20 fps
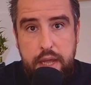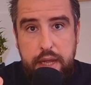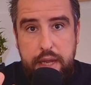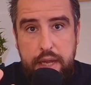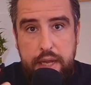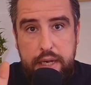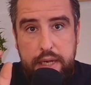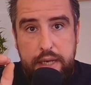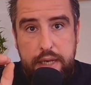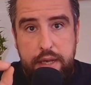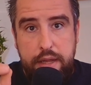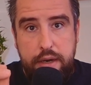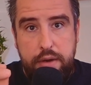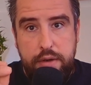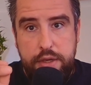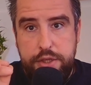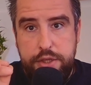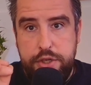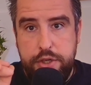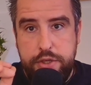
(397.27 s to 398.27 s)
it
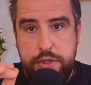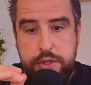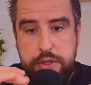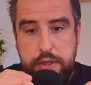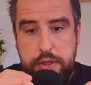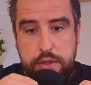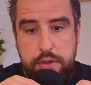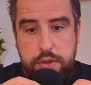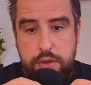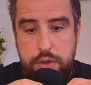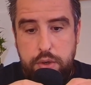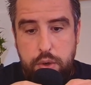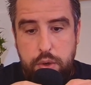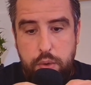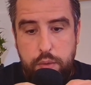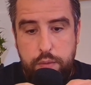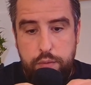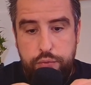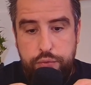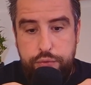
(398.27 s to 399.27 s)
literally just
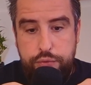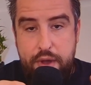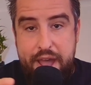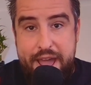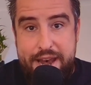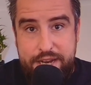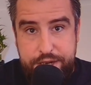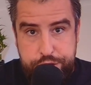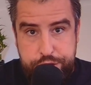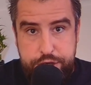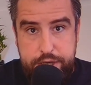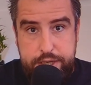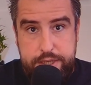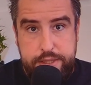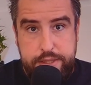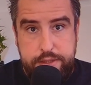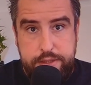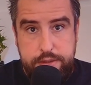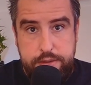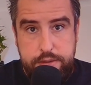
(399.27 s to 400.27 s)

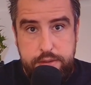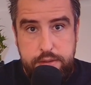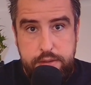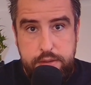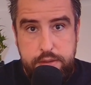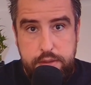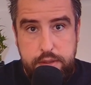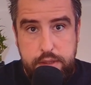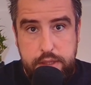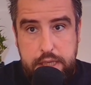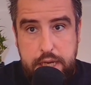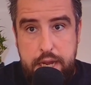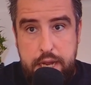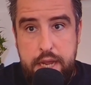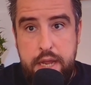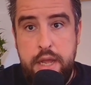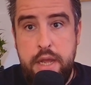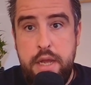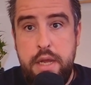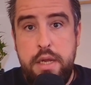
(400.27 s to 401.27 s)
vanishes.
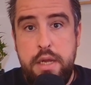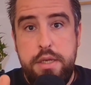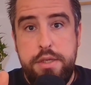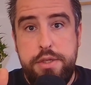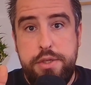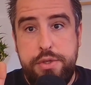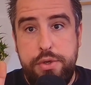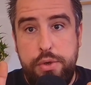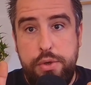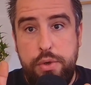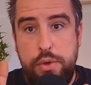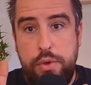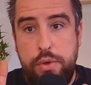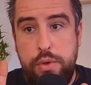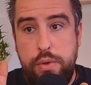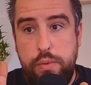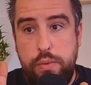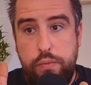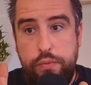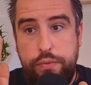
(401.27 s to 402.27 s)
Okay,
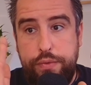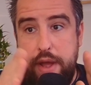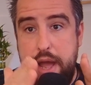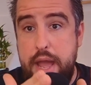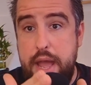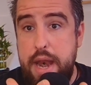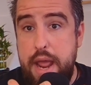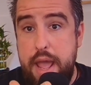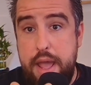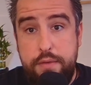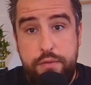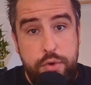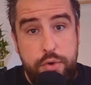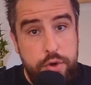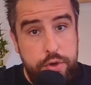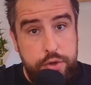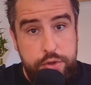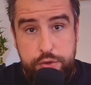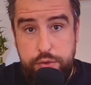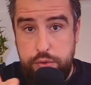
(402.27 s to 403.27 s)
so
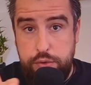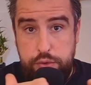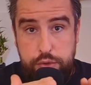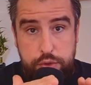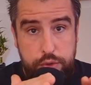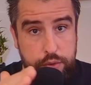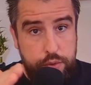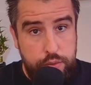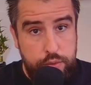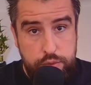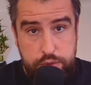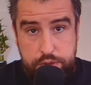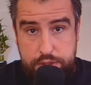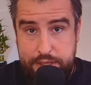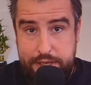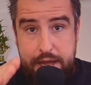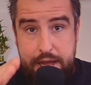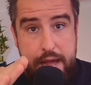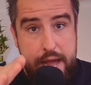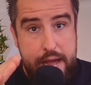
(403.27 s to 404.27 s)
whenever you use
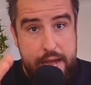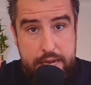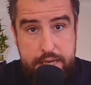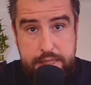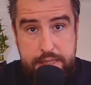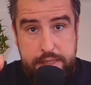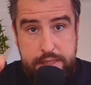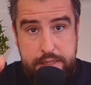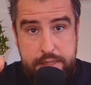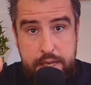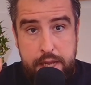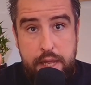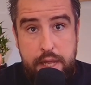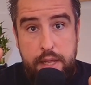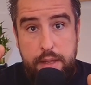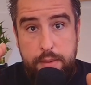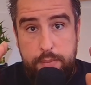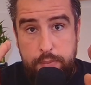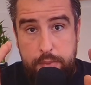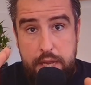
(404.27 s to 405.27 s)
dyes,
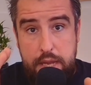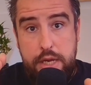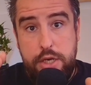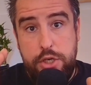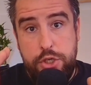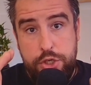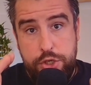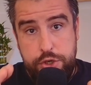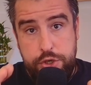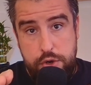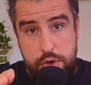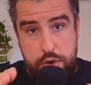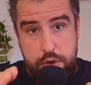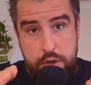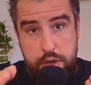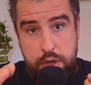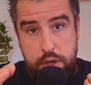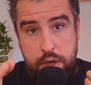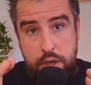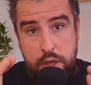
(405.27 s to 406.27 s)
make
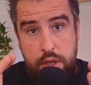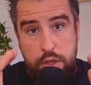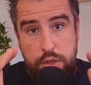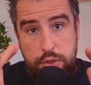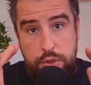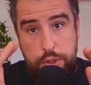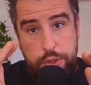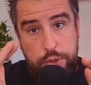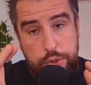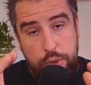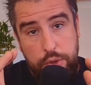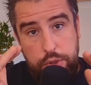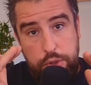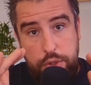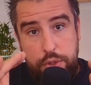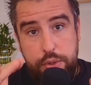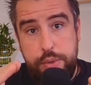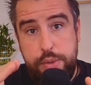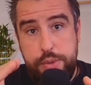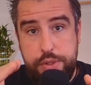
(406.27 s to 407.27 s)
sure you don't
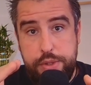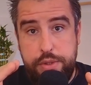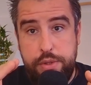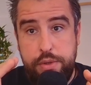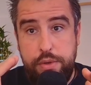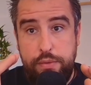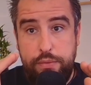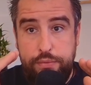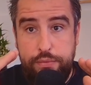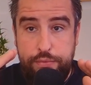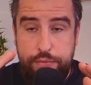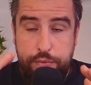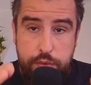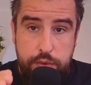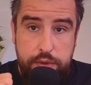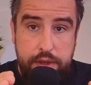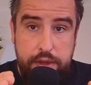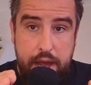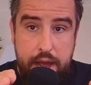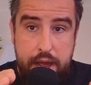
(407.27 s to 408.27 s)
use
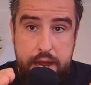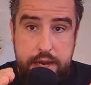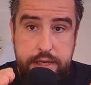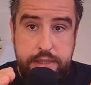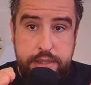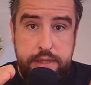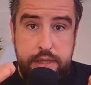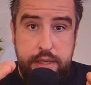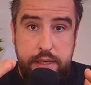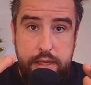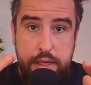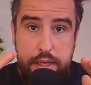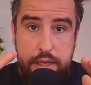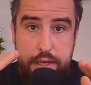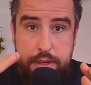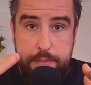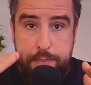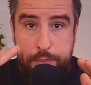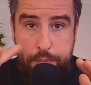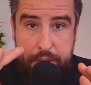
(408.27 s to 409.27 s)
food dyes
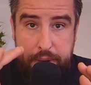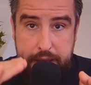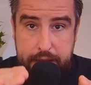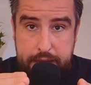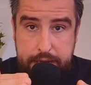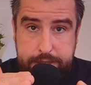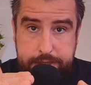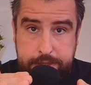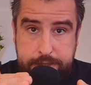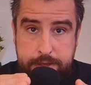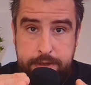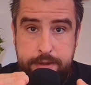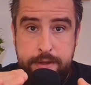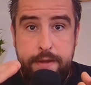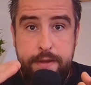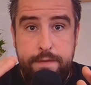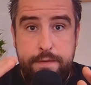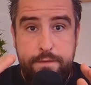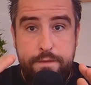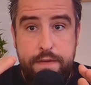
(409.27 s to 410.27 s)
in a place
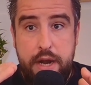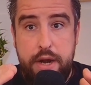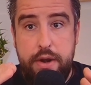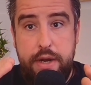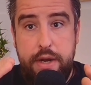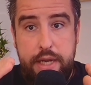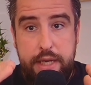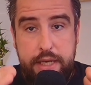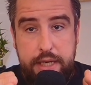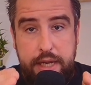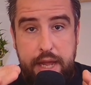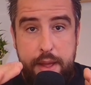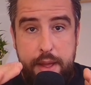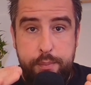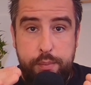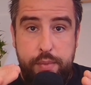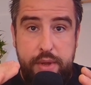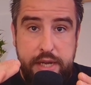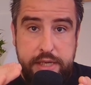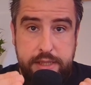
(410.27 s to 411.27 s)
where it
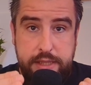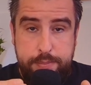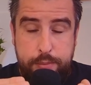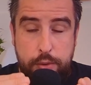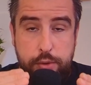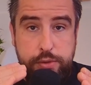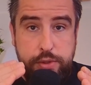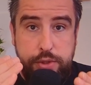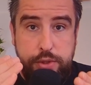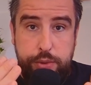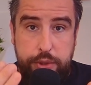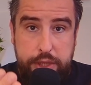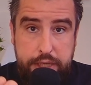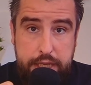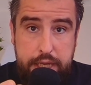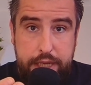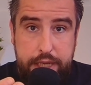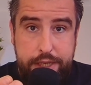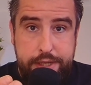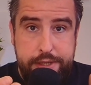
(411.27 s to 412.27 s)
can be exposed to
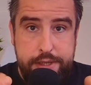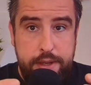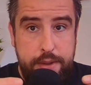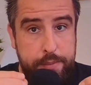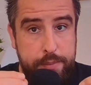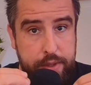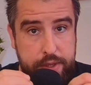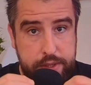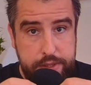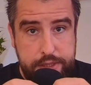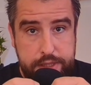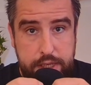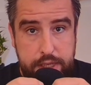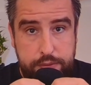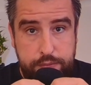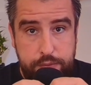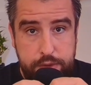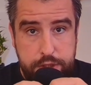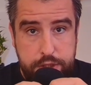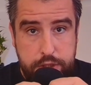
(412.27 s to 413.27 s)
heat, because
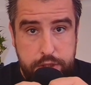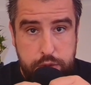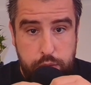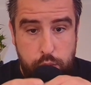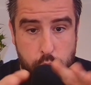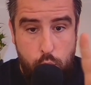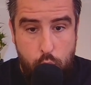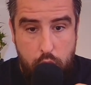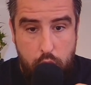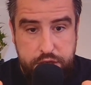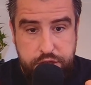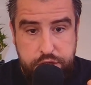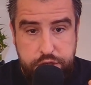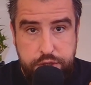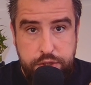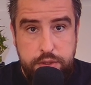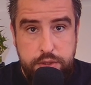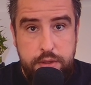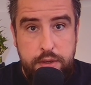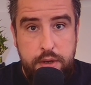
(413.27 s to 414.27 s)
it will just
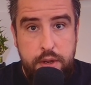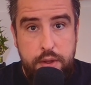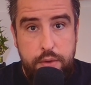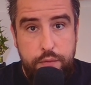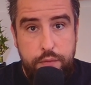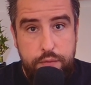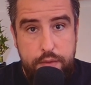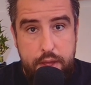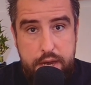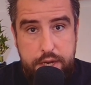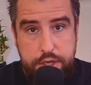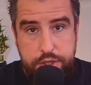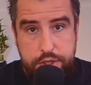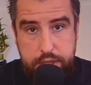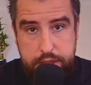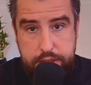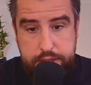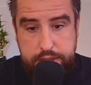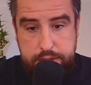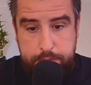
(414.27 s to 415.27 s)
whoosh, vanish
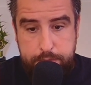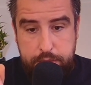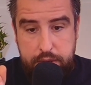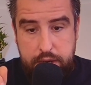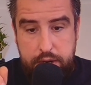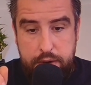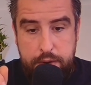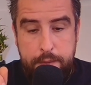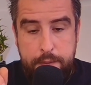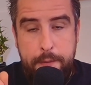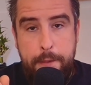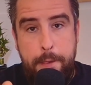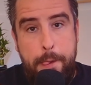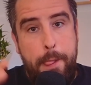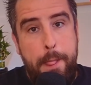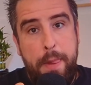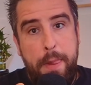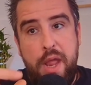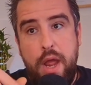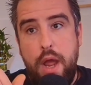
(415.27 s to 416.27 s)
and disappear.
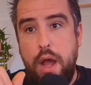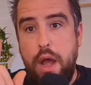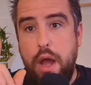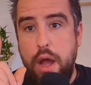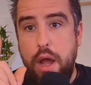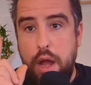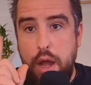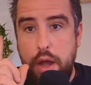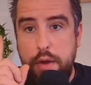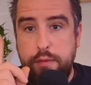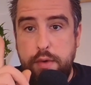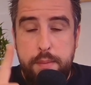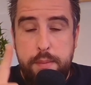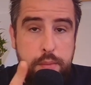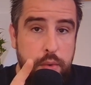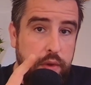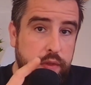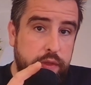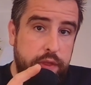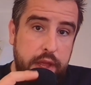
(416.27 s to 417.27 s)
One
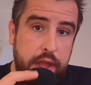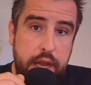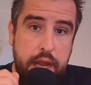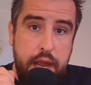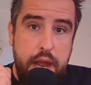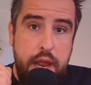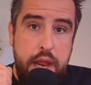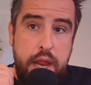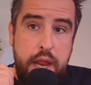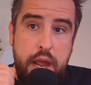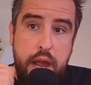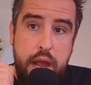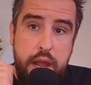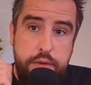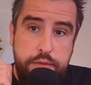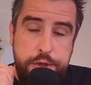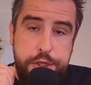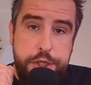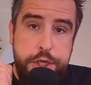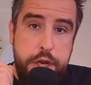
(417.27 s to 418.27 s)
more thing I
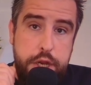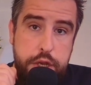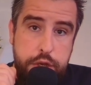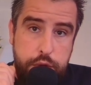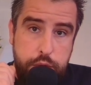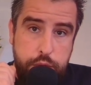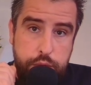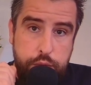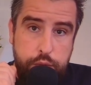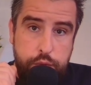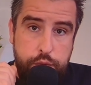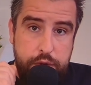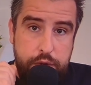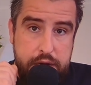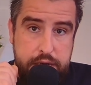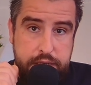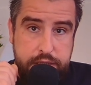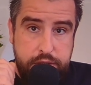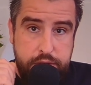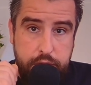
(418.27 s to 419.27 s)
wish I knew when
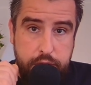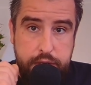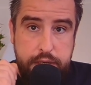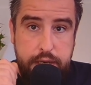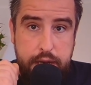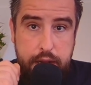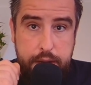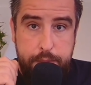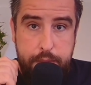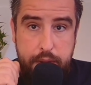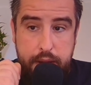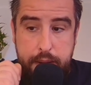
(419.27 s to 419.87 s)
I started out my